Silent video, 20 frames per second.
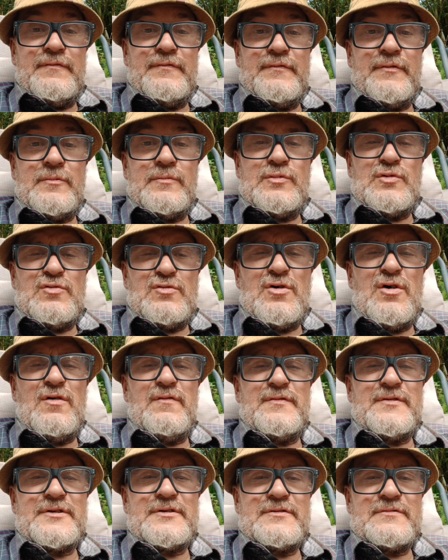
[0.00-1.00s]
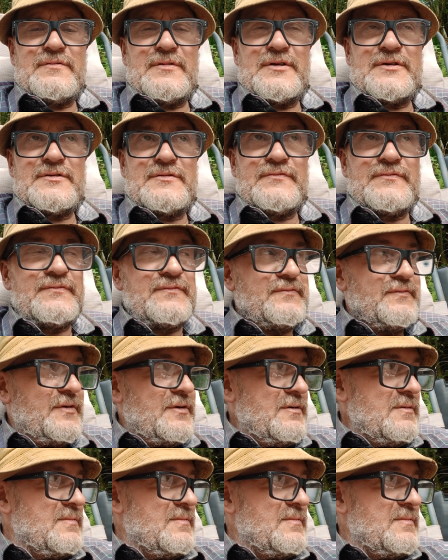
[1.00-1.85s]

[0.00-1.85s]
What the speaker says: Football golf is far